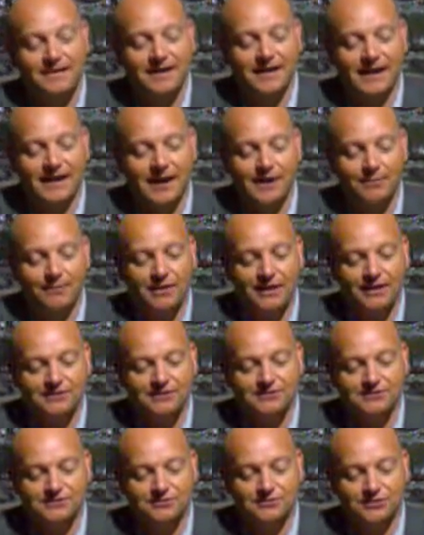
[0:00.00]

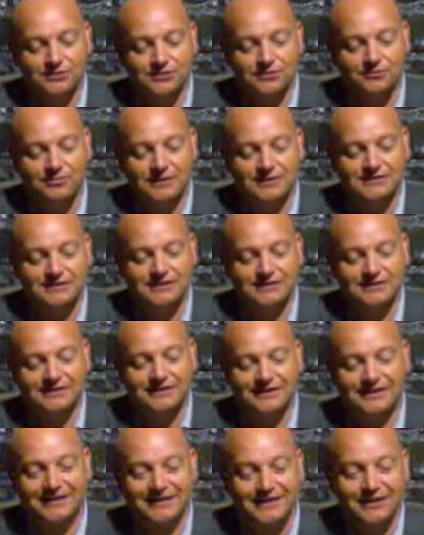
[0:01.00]
and you're
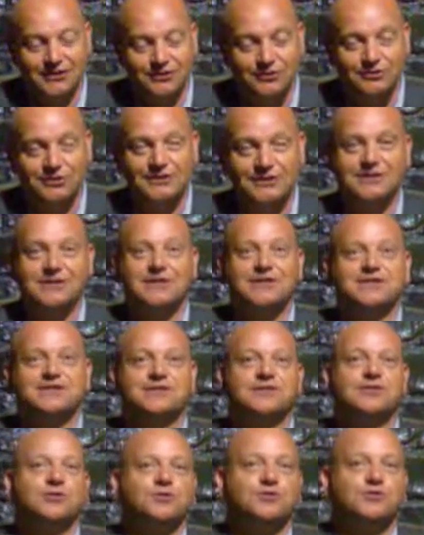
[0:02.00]
basically greeted as
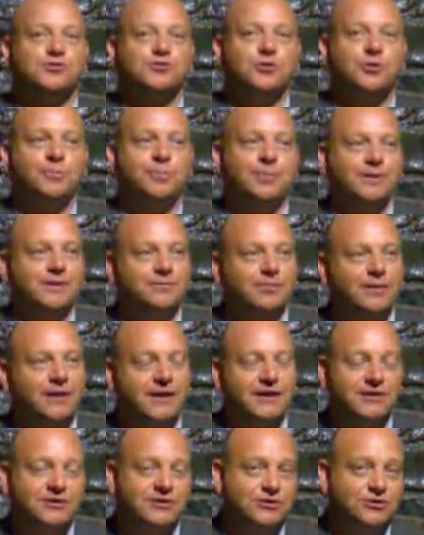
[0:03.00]
the doors open
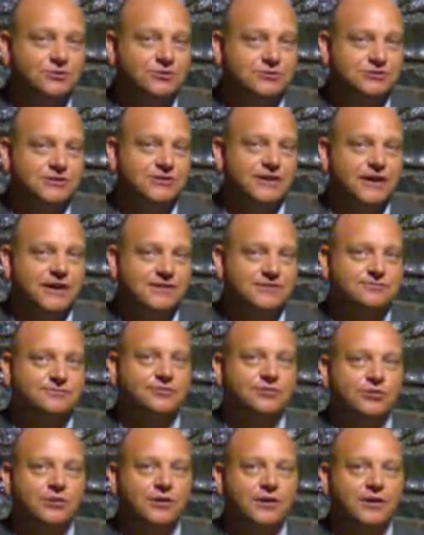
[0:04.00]
by a huge glass
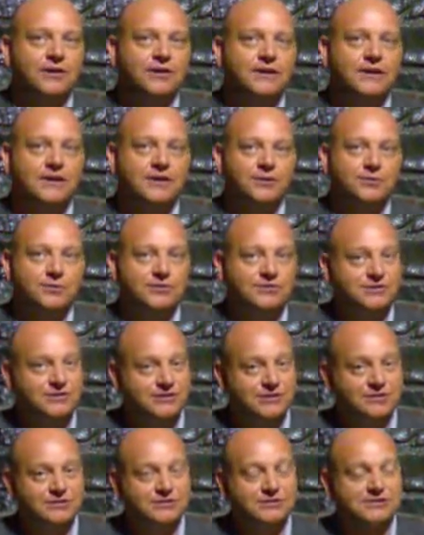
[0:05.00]
floor, which is
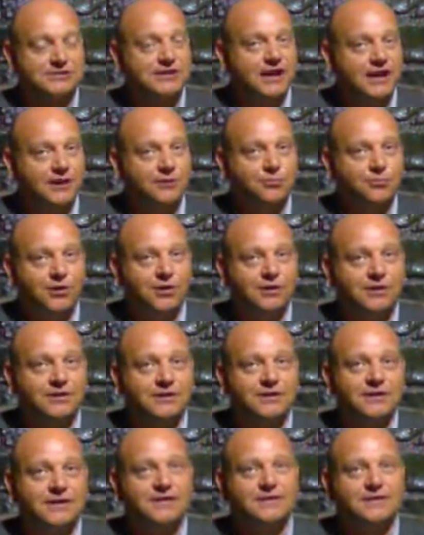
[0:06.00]
called Skywalk.